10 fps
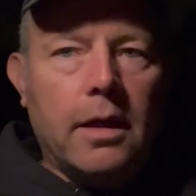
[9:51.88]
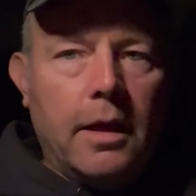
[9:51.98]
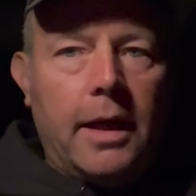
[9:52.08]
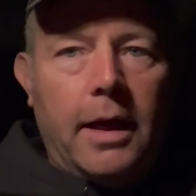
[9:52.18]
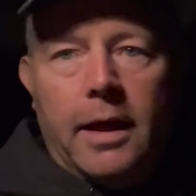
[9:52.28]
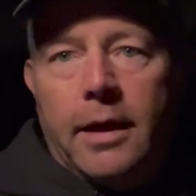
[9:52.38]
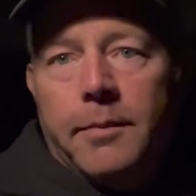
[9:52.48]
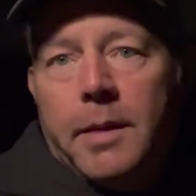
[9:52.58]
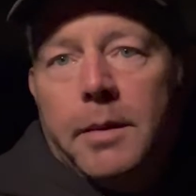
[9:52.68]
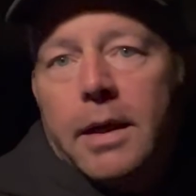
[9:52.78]
And
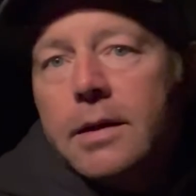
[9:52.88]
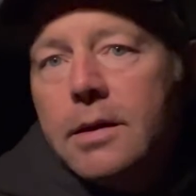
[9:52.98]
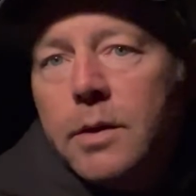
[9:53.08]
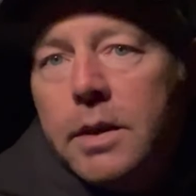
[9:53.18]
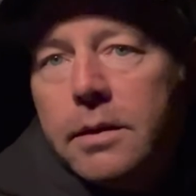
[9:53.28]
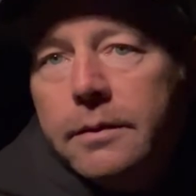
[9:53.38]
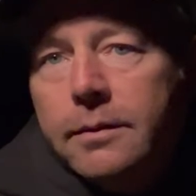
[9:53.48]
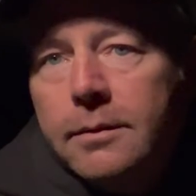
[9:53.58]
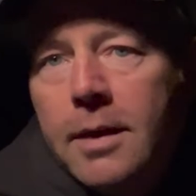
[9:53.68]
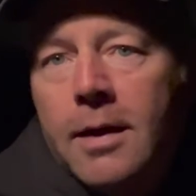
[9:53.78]
maybe you got a situation.
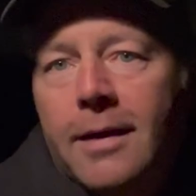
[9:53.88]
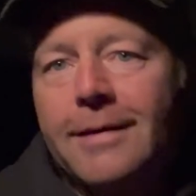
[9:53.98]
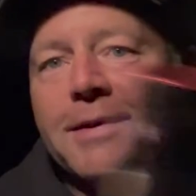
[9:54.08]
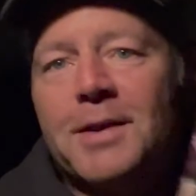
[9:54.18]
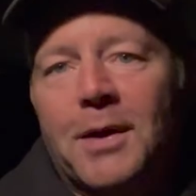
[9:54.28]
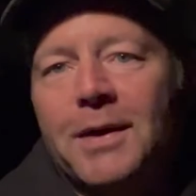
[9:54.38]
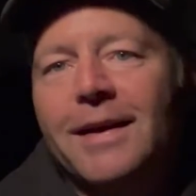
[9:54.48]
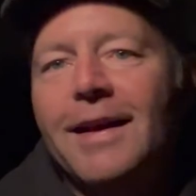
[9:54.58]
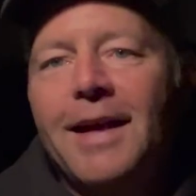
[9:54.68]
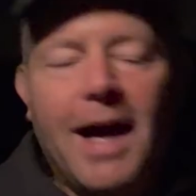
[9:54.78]
So,
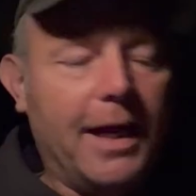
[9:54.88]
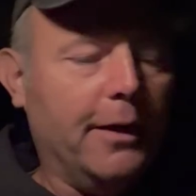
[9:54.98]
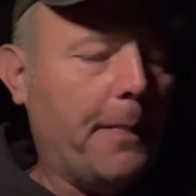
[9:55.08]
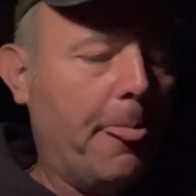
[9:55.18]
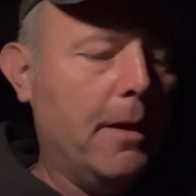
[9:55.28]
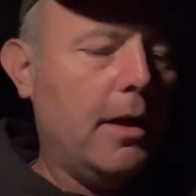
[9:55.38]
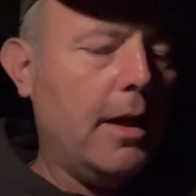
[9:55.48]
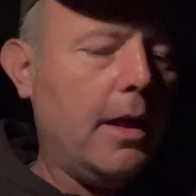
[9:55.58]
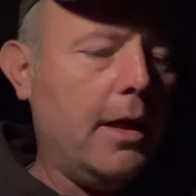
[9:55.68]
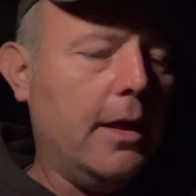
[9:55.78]
I don't know.
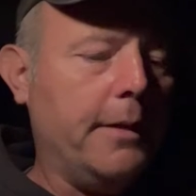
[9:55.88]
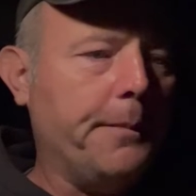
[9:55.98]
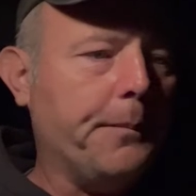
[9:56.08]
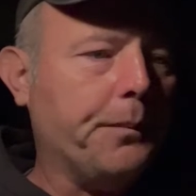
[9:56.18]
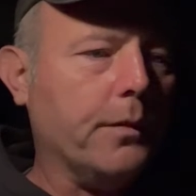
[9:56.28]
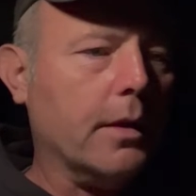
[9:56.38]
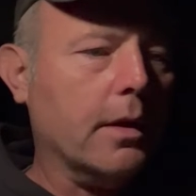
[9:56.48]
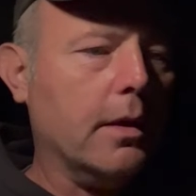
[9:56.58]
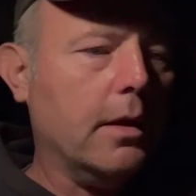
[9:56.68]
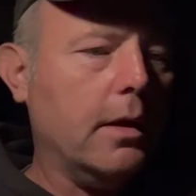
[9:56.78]
And
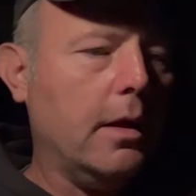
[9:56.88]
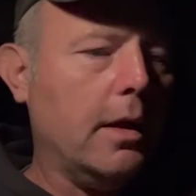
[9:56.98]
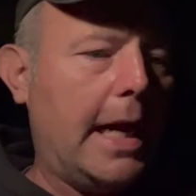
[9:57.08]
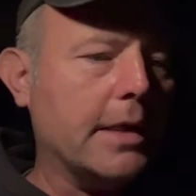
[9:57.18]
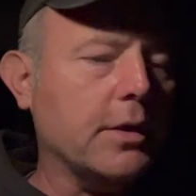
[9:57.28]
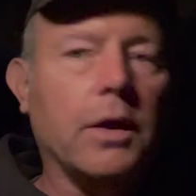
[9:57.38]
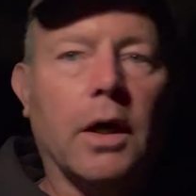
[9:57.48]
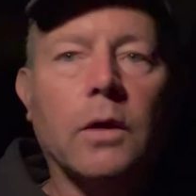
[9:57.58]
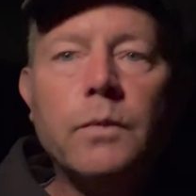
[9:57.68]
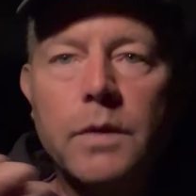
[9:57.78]
as you
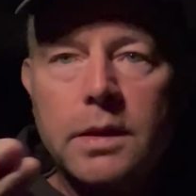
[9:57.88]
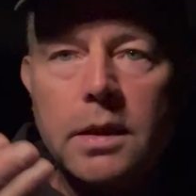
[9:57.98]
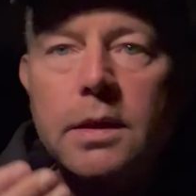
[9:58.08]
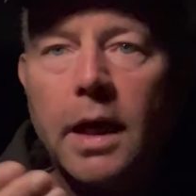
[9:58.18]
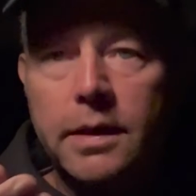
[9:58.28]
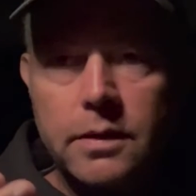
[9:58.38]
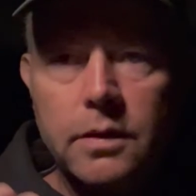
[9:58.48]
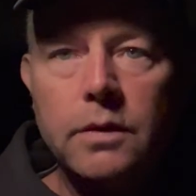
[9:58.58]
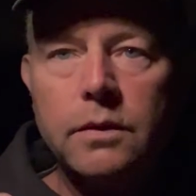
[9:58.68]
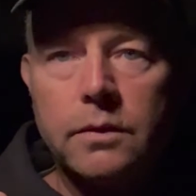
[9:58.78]
know, this is
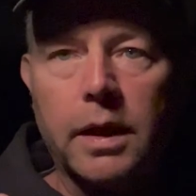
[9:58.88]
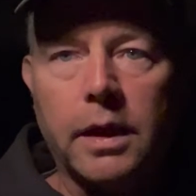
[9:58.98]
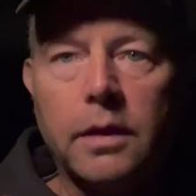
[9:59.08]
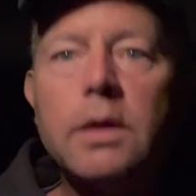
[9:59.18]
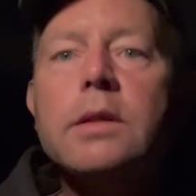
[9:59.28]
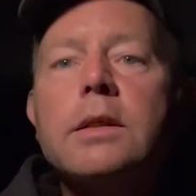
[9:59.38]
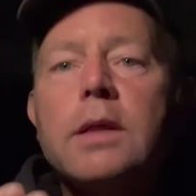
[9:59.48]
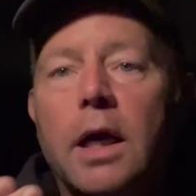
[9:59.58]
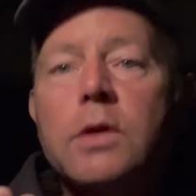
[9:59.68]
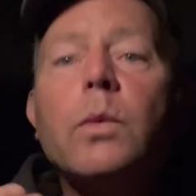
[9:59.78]
us. Right? This is
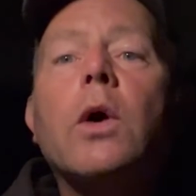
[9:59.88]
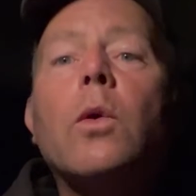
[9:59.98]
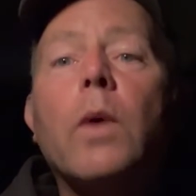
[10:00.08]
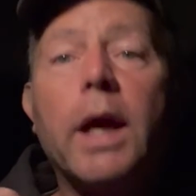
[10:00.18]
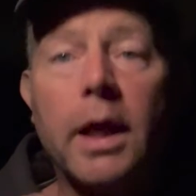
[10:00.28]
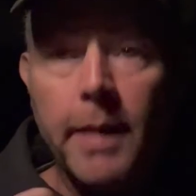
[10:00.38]
us. We go way